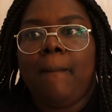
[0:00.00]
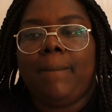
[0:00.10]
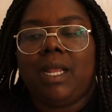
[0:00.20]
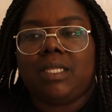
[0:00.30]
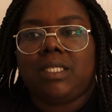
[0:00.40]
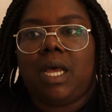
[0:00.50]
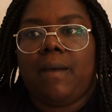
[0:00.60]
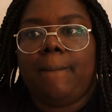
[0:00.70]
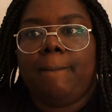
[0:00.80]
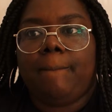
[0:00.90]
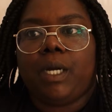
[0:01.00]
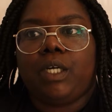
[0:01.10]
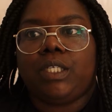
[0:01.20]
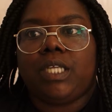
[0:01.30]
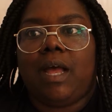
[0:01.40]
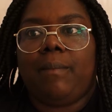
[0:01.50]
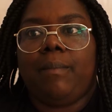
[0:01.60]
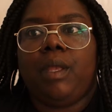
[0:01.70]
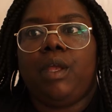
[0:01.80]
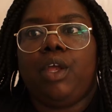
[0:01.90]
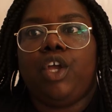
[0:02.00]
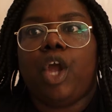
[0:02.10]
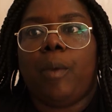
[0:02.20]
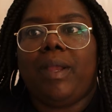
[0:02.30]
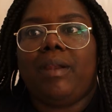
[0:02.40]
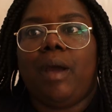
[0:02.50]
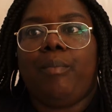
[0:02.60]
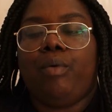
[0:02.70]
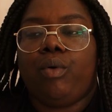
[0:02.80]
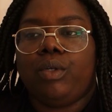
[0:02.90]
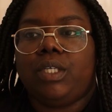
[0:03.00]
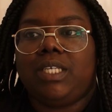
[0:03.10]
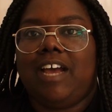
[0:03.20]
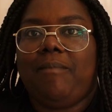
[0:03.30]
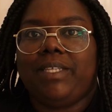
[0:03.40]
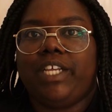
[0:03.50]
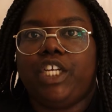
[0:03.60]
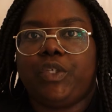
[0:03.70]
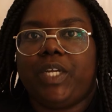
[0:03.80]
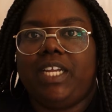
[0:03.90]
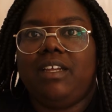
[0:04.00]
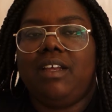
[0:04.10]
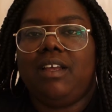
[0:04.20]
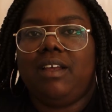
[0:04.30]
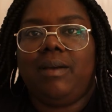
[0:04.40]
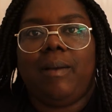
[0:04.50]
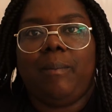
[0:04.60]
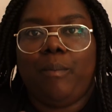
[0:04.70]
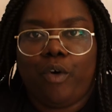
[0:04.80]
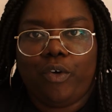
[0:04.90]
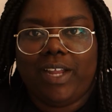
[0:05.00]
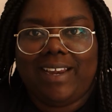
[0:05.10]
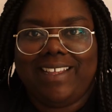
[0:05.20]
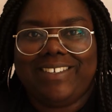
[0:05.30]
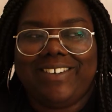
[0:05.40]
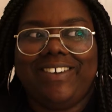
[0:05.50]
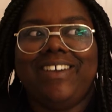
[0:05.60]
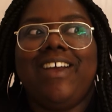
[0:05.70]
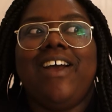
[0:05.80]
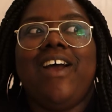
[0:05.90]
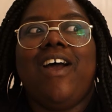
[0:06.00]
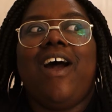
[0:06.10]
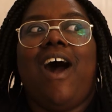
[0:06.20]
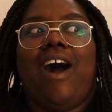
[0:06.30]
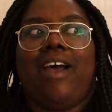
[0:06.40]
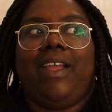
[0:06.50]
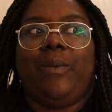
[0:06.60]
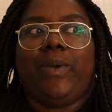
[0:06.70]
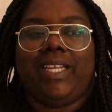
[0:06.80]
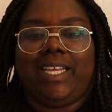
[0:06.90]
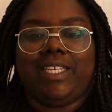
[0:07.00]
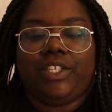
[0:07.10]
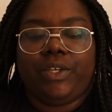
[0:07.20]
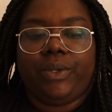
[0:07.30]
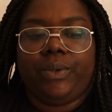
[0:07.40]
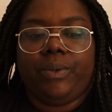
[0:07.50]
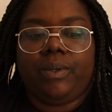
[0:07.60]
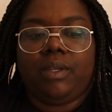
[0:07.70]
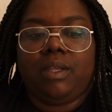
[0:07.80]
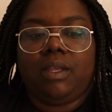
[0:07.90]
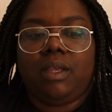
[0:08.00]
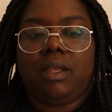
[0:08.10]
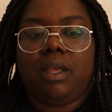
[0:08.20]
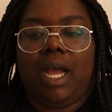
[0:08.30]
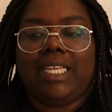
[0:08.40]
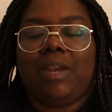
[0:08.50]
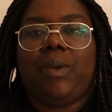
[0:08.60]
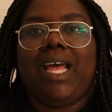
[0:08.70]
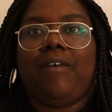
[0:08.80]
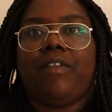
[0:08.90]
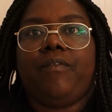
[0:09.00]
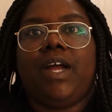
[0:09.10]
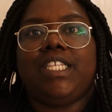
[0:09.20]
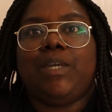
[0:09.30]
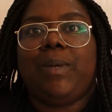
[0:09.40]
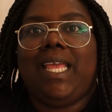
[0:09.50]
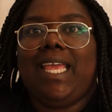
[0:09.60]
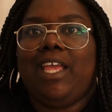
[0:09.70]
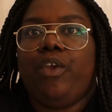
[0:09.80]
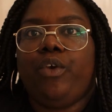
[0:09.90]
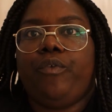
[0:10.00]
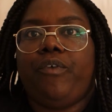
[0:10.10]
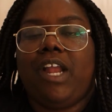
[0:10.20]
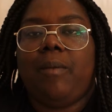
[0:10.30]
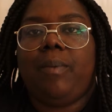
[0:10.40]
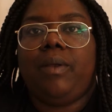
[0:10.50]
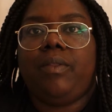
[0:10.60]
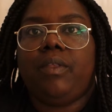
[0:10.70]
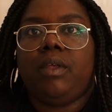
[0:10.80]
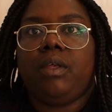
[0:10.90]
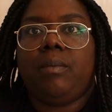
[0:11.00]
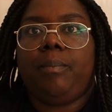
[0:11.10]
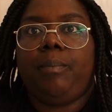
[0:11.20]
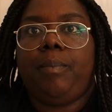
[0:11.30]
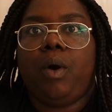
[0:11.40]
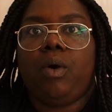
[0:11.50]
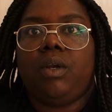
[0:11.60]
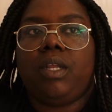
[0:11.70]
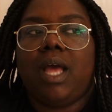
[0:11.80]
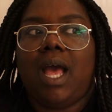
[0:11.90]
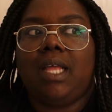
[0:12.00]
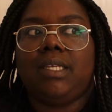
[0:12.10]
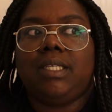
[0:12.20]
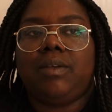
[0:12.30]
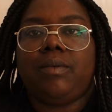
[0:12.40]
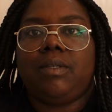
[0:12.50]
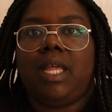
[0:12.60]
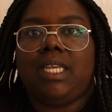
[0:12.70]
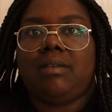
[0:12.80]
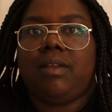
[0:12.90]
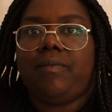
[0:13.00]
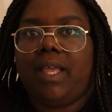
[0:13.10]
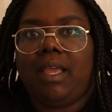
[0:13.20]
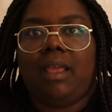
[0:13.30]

Plus, because I'm going abroad to have my surgery, more on that later, I wanted to, I didn't want to have to find someone here who could fill up the pod and like deflate it